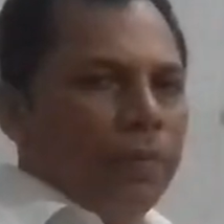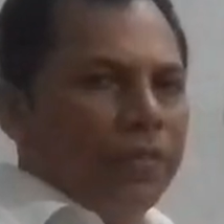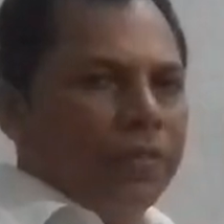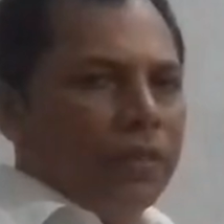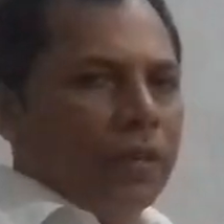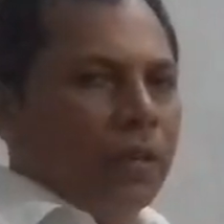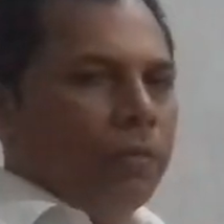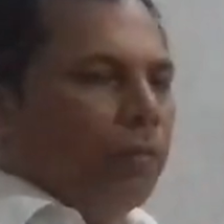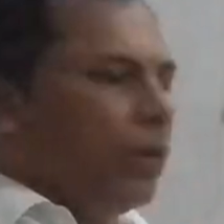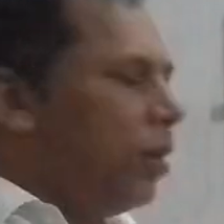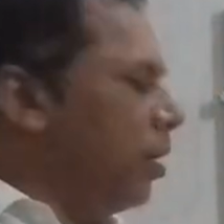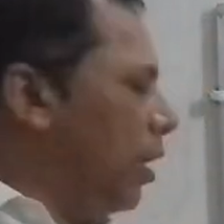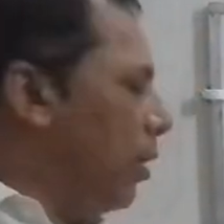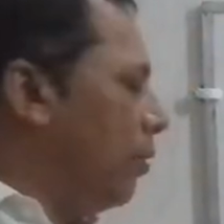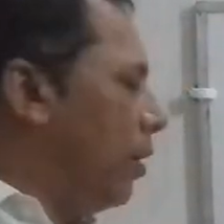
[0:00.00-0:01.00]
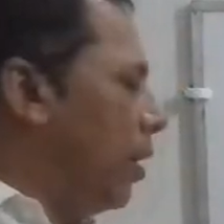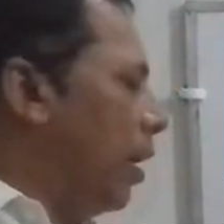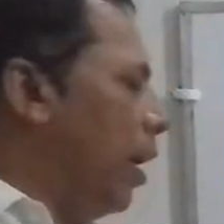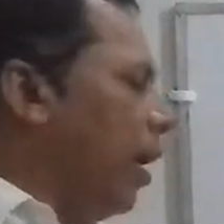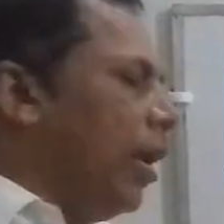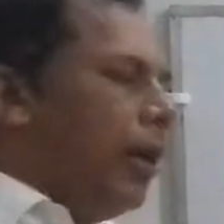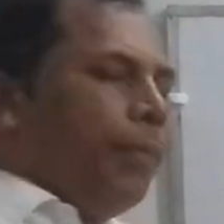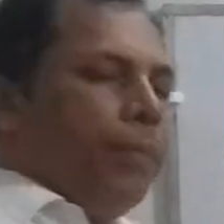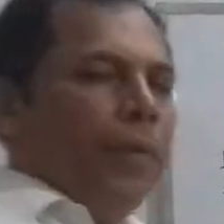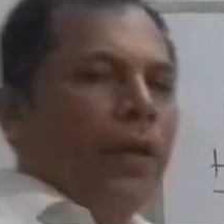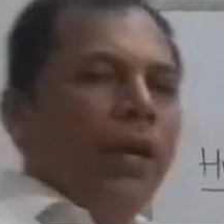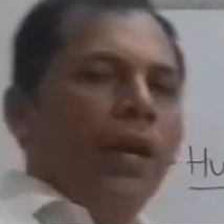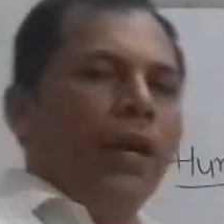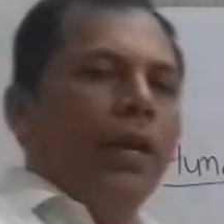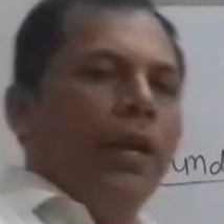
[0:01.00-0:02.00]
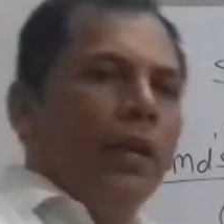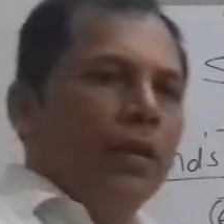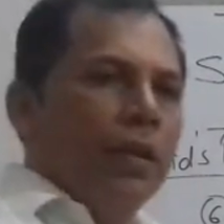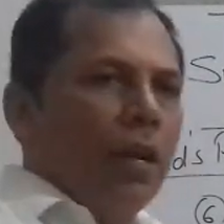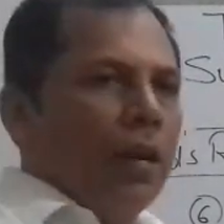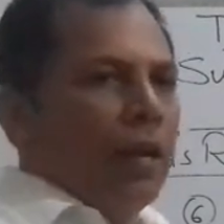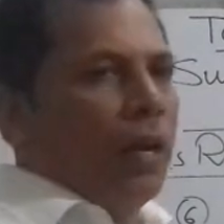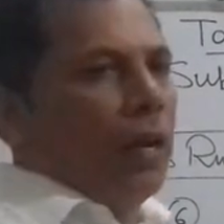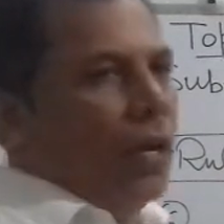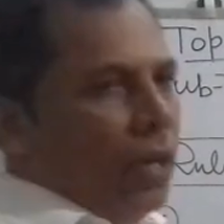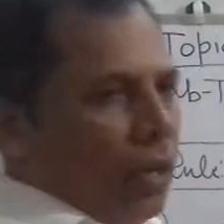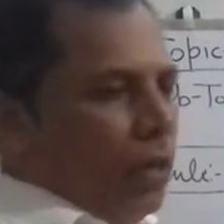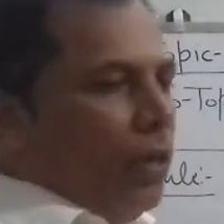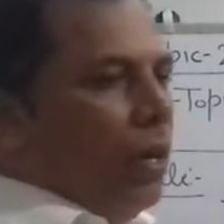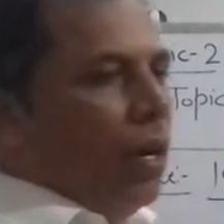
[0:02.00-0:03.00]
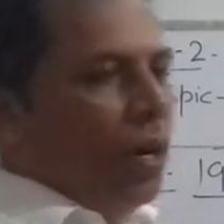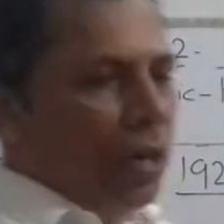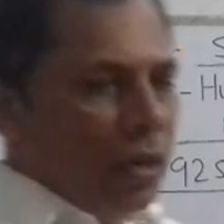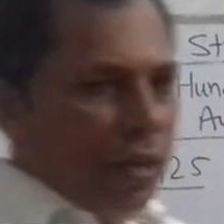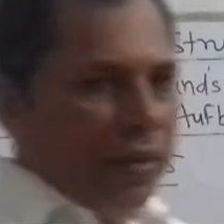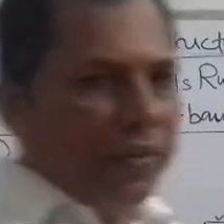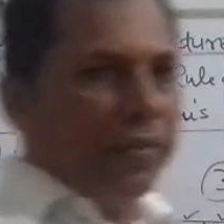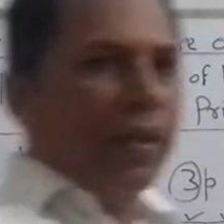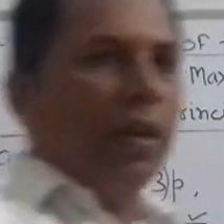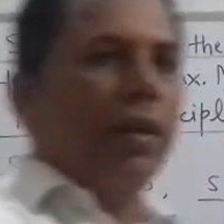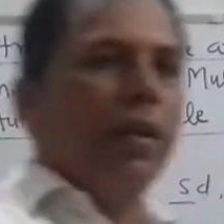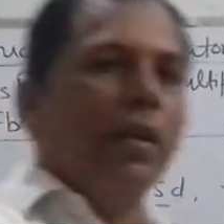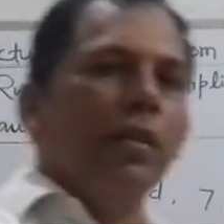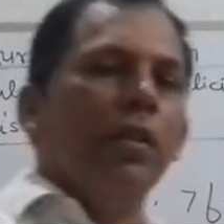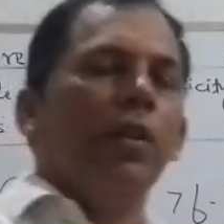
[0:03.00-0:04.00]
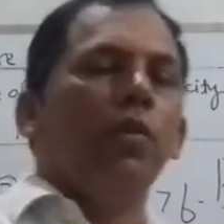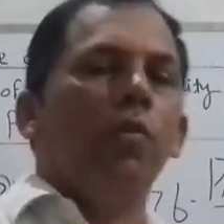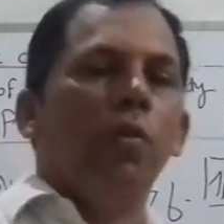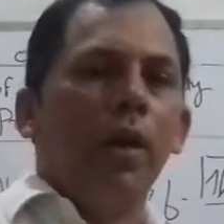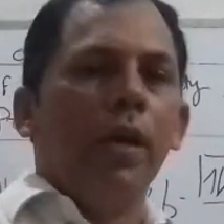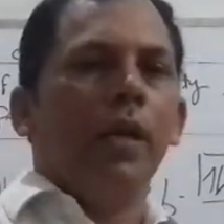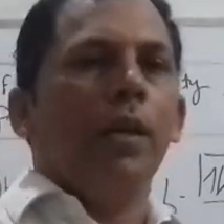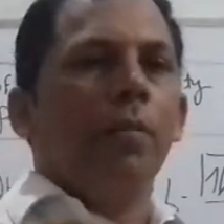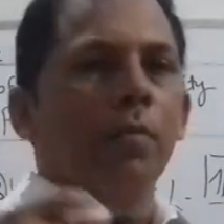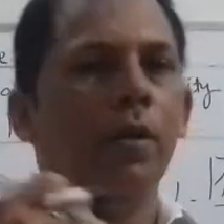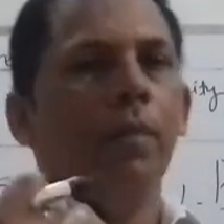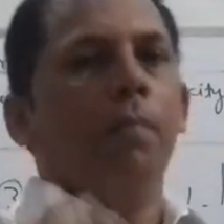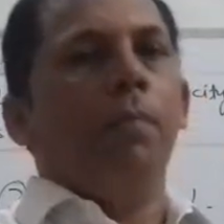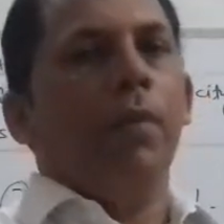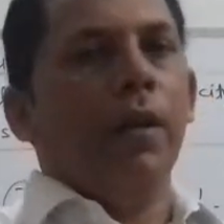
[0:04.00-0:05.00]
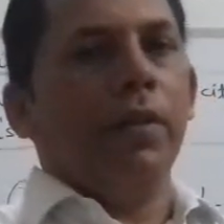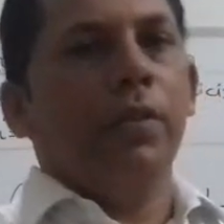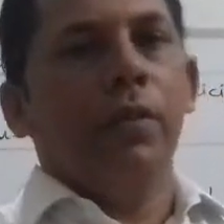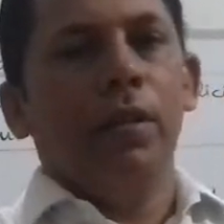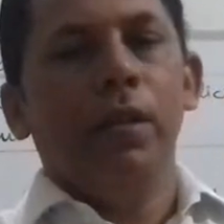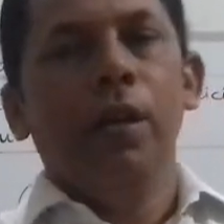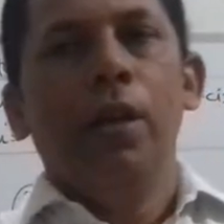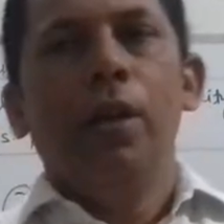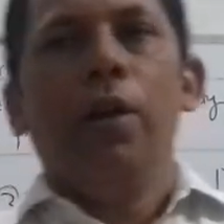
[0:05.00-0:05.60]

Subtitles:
Must remember, they will help in understanding the quantum numbers.